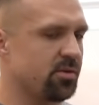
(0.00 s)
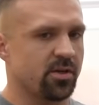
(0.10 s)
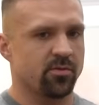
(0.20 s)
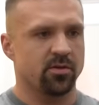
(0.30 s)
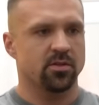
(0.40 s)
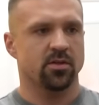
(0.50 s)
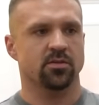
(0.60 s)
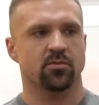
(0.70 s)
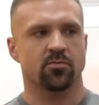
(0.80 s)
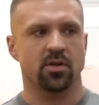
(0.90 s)
thinking we need like
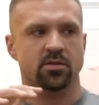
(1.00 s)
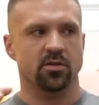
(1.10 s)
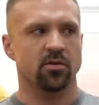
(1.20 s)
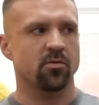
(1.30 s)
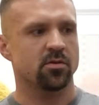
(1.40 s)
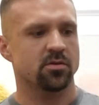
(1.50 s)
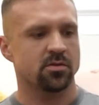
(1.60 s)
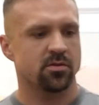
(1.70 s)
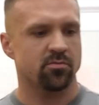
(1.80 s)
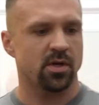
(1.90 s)
some rectangle ones
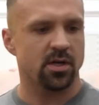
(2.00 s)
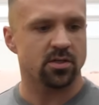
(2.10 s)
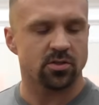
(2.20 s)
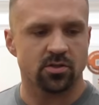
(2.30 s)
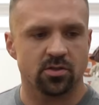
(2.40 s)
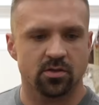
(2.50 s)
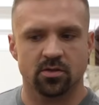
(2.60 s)
to match.